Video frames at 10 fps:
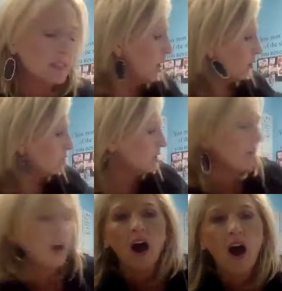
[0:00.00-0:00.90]
notes
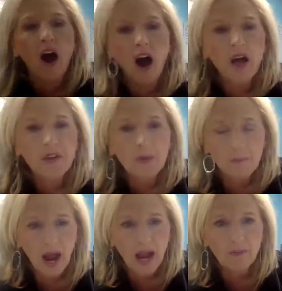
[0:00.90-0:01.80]
on
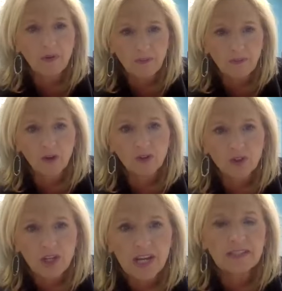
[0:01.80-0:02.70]
my referral
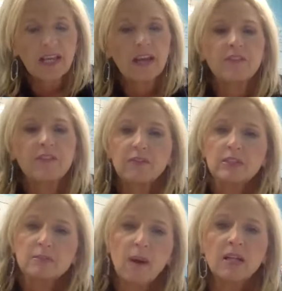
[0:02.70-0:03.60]
sheets if they
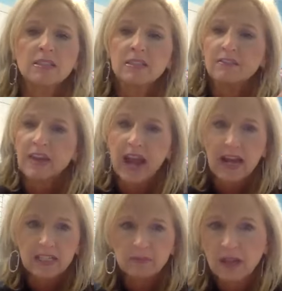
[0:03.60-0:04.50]
responded, if they
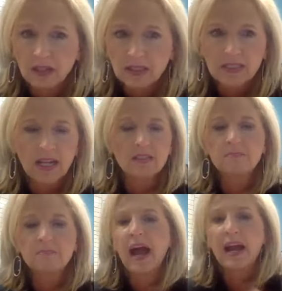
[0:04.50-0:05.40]
asked me not to text
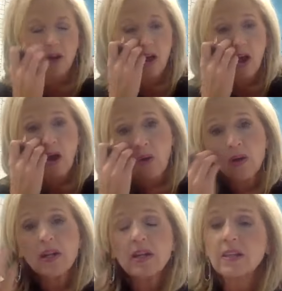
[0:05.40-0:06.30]
them back,
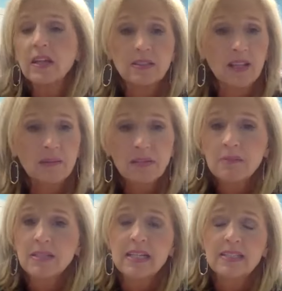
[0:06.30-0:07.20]
or
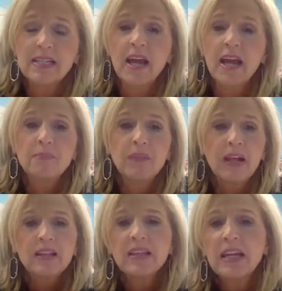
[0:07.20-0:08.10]
sometimes they say,
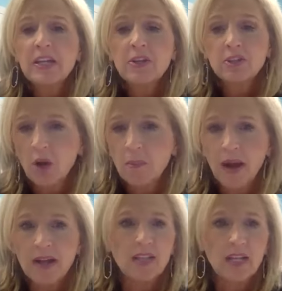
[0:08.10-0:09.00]
thank you so
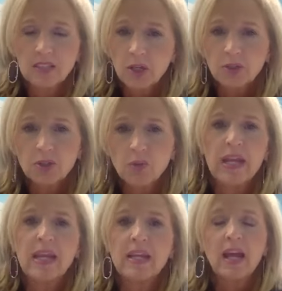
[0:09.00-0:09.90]
much, that's so
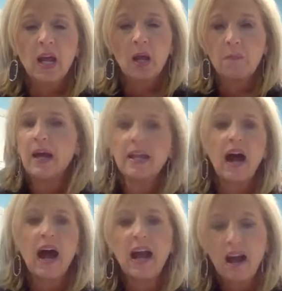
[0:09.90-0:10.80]
sweet, but
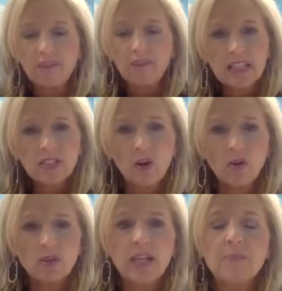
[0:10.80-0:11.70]
I have a
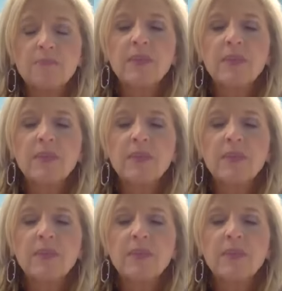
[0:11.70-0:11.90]
consultant,